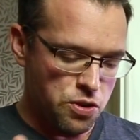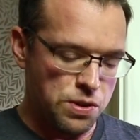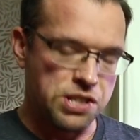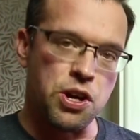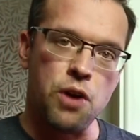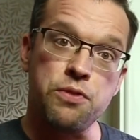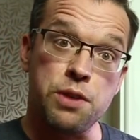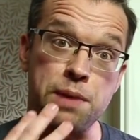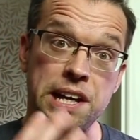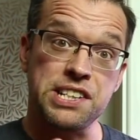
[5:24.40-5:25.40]
Always start off with
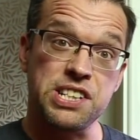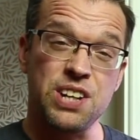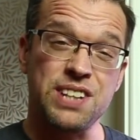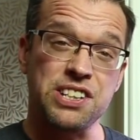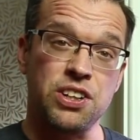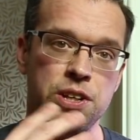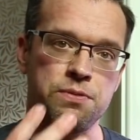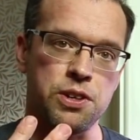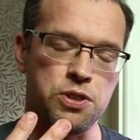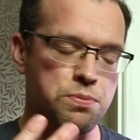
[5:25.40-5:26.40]
the biggest stone, that's like the
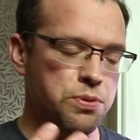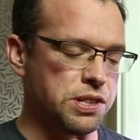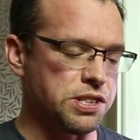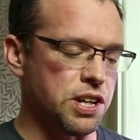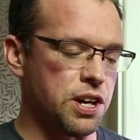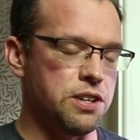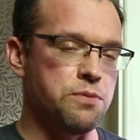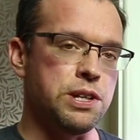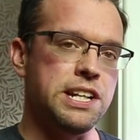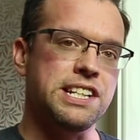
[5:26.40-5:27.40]
focal point stone,
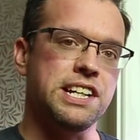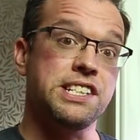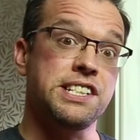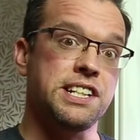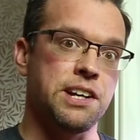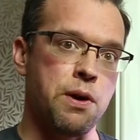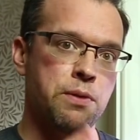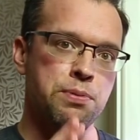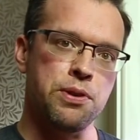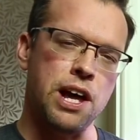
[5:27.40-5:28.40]
and we need to consider where
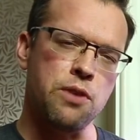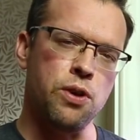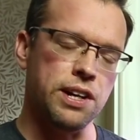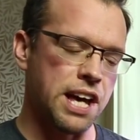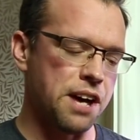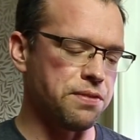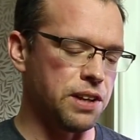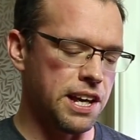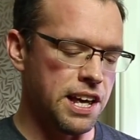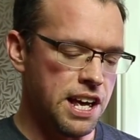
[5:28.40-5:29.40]
we put that quite
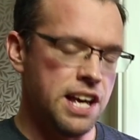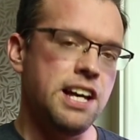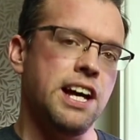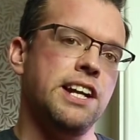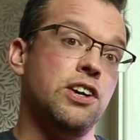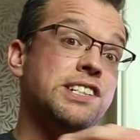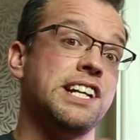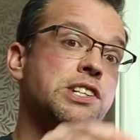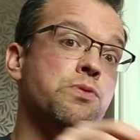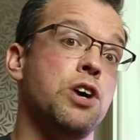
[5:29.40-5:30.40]
carefully. And then I
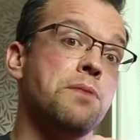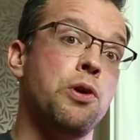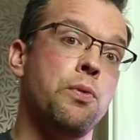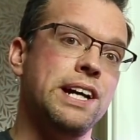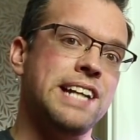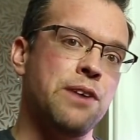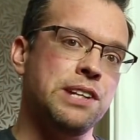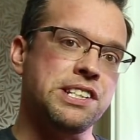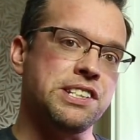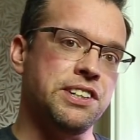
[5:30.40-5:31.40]
tend to work my way down
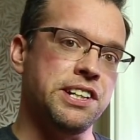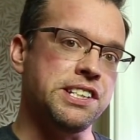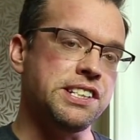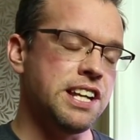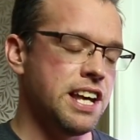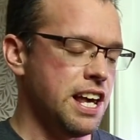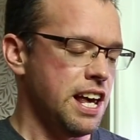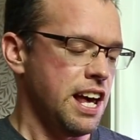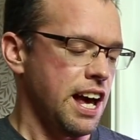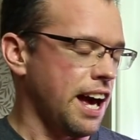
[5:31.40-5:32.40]
in size,
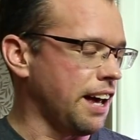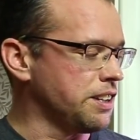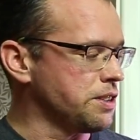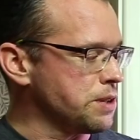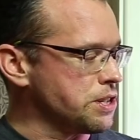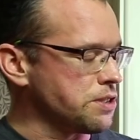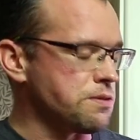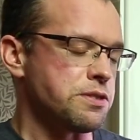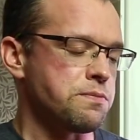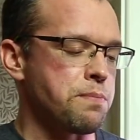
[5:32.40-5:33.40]
and we just
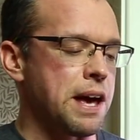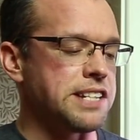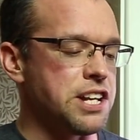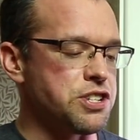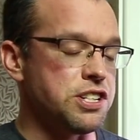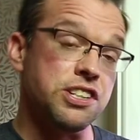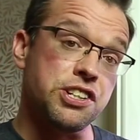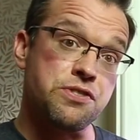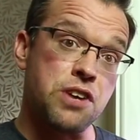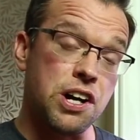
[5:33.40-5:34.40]
pay attention to the
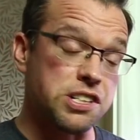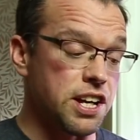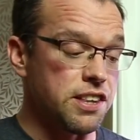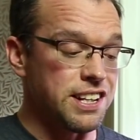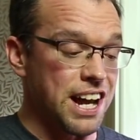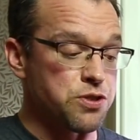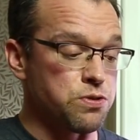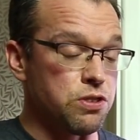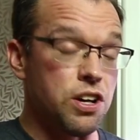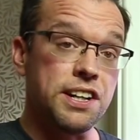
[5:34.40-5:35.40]
strata, the
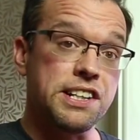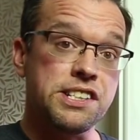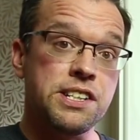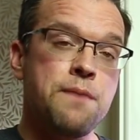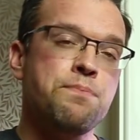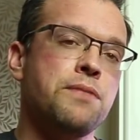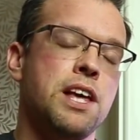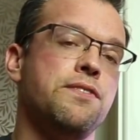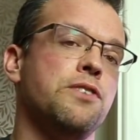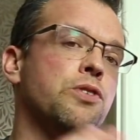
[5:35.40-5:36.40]
natural lines.
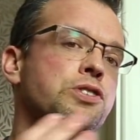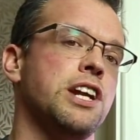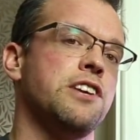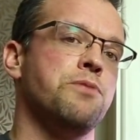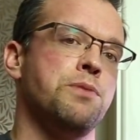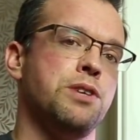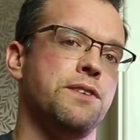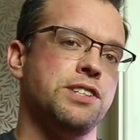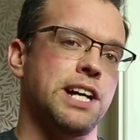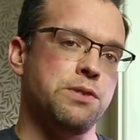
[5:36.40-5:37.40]
If you've watched any of my
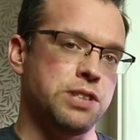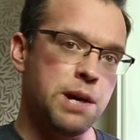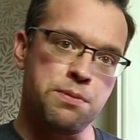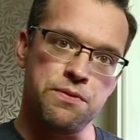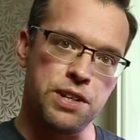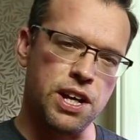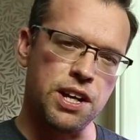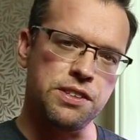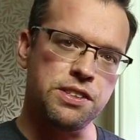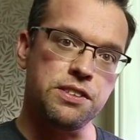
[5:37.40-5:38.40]
previous aquascaping
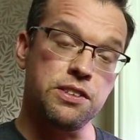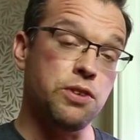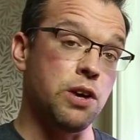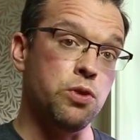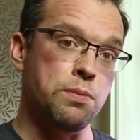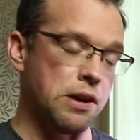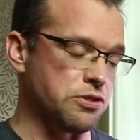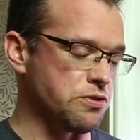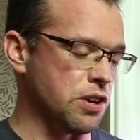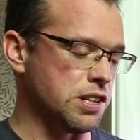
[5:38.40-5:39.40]
videos, you'll know all about
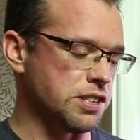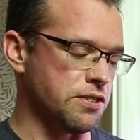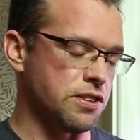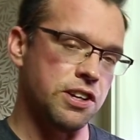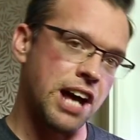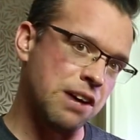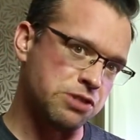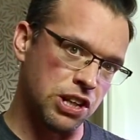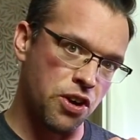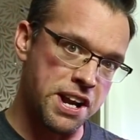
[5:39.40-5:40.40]
strata and kind of how
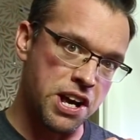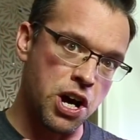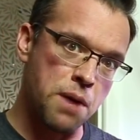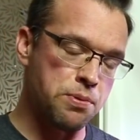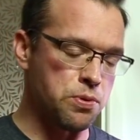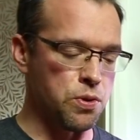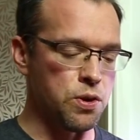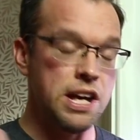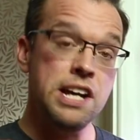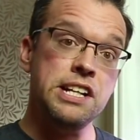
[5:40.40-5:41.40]
to line it up or
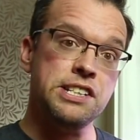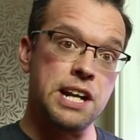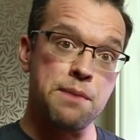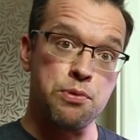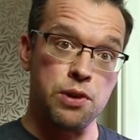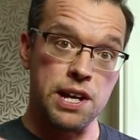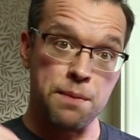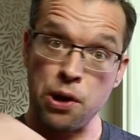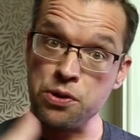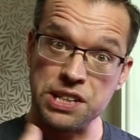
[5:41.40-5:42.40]
deliberately
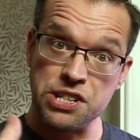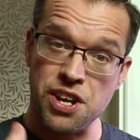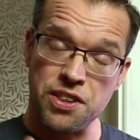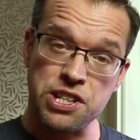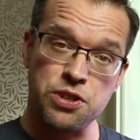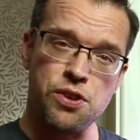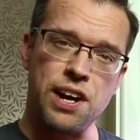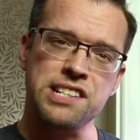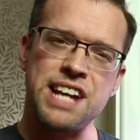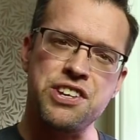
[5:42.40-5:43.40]
oppose each other to
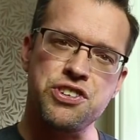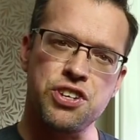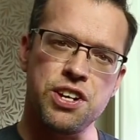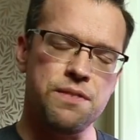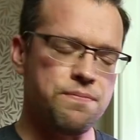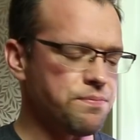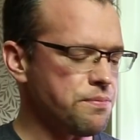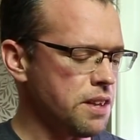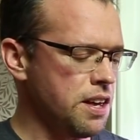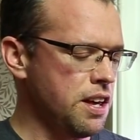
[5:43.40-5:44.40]
create tension.
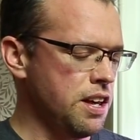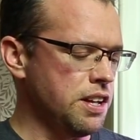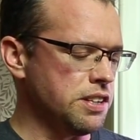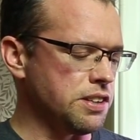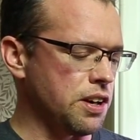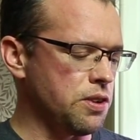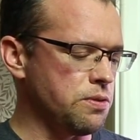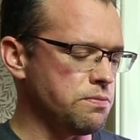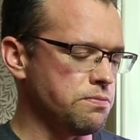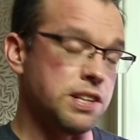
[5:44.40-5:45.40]
So
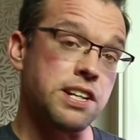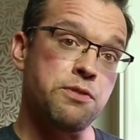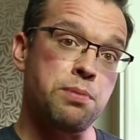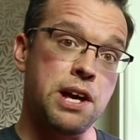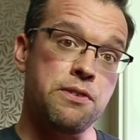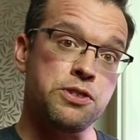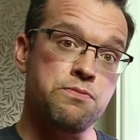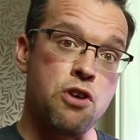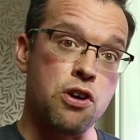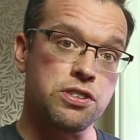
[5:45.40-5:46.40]
let's have a play with
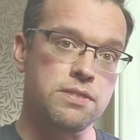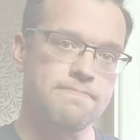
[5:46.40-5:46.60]
some rocks.